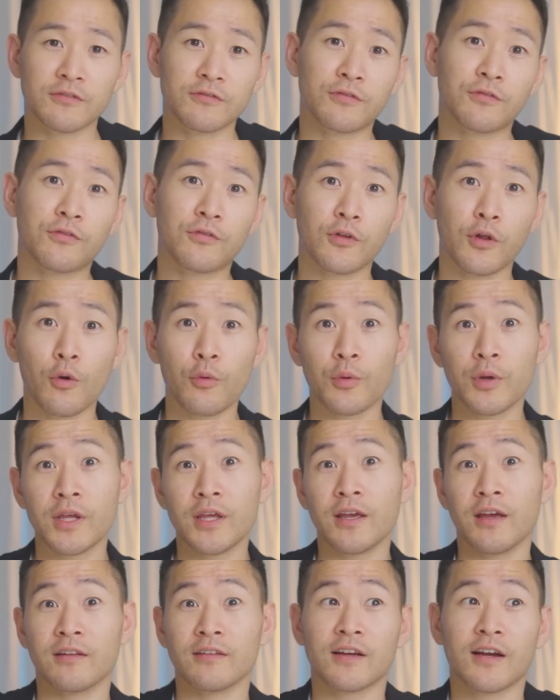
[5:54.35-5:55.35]
and
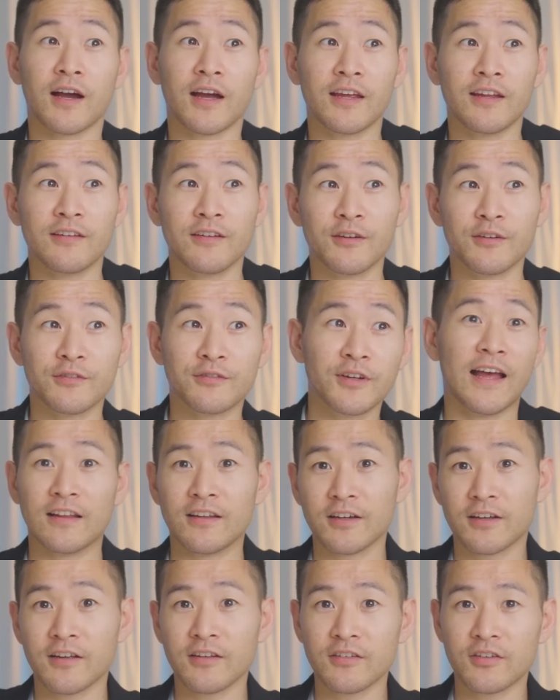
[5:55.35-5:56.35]
flowy and kind of
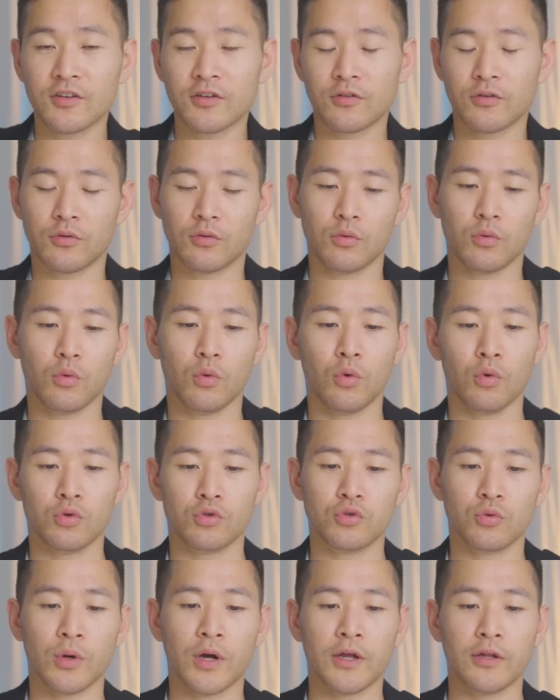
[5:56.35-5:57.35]
elegant, or
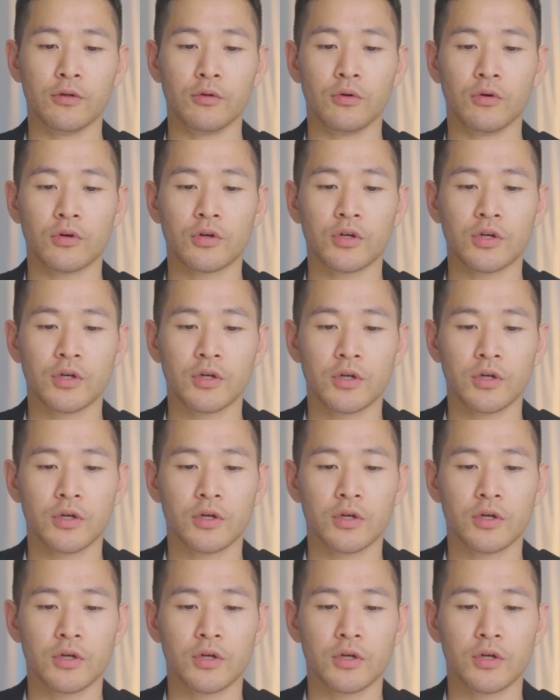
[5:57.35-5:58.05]
do I look